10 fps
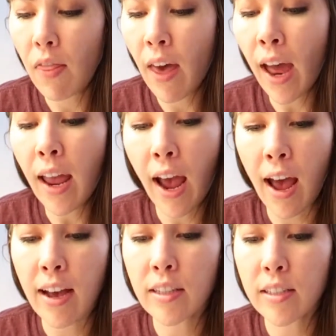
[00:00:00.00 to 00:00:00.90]
that
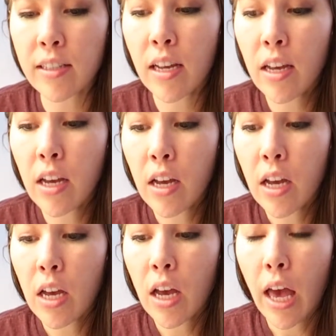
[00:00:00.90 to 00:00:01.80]
has
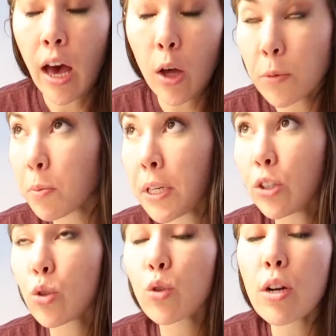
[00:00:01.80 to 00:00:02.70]
helped
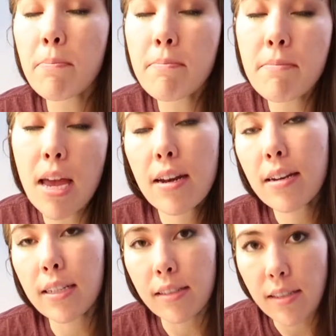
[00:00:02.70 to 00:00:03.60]
me
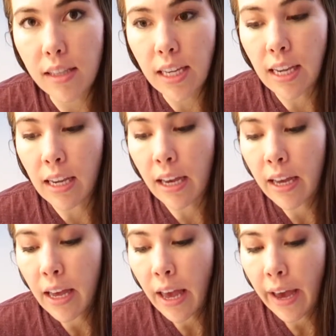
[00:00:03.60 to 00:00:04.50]
tremendously
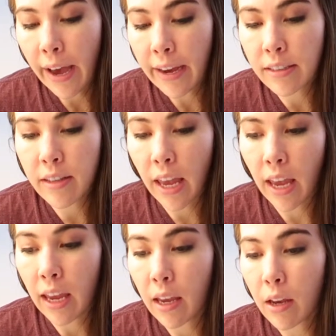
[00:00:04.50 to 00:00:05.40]
as
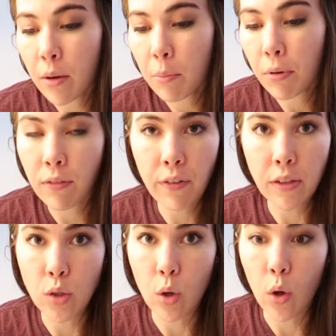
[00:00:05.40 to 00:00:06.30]
a
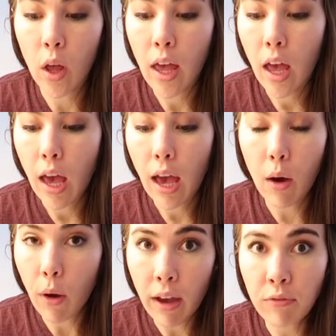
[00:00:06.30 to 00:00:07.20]
professional.
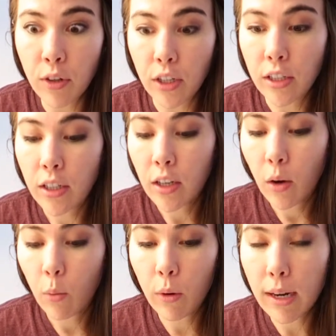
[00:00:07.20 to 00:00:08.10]
However,
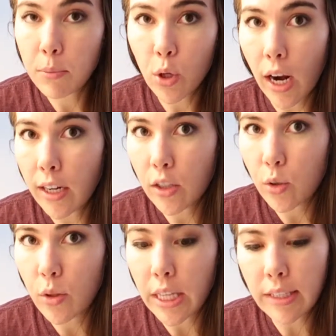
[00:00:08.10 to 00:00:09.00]
when I'm trying to
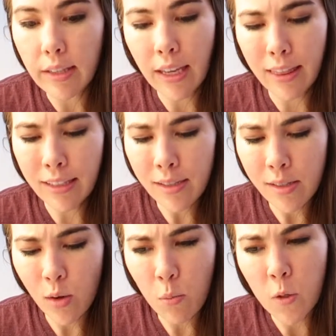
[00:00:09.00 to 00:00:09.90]
do things like this,
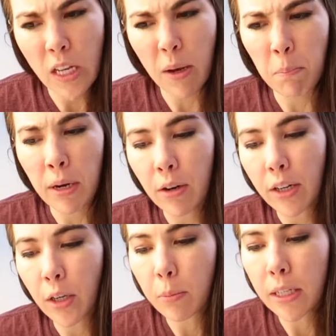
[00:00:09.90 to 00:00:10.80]
it's almost like a
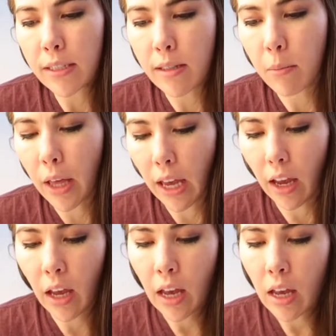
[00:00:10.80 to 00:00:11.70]
barrier, because I'm like,